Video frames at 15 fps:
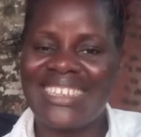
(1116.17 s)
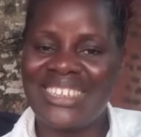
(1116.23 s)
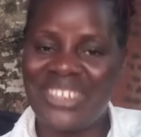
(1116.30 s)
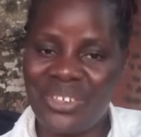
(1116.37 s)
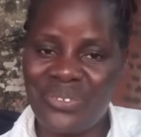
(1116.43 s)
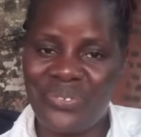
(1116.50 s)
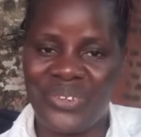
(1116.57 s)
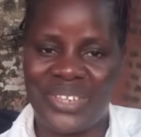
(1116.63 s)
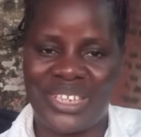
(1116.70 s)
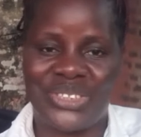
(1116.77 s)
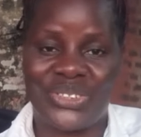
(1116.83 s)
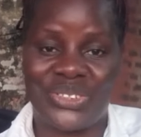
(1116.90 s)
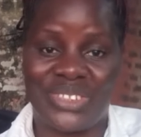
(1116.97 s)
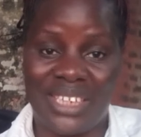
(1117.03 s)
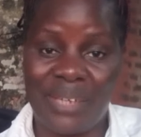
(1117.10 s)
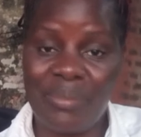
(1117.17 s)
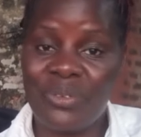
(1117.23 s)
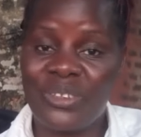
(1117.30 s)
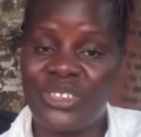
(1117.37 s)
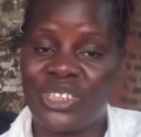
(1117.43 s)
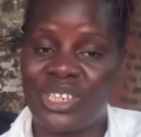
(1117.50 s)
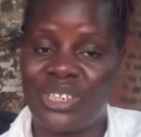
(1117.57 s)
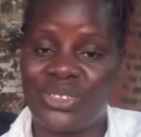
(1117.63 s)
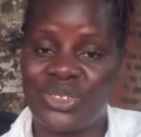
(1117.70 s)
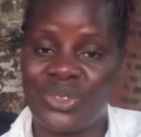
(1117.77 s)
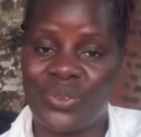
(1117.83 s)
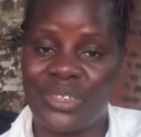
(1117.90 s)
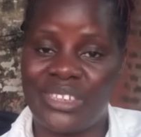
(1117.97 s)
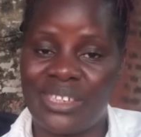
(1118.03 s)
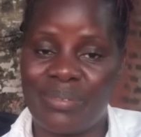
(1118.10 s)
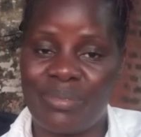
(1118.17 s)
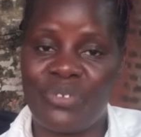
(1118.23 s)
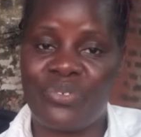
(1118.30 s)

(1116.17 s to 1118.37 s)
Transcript: Don't forget to tell me which country you're watching me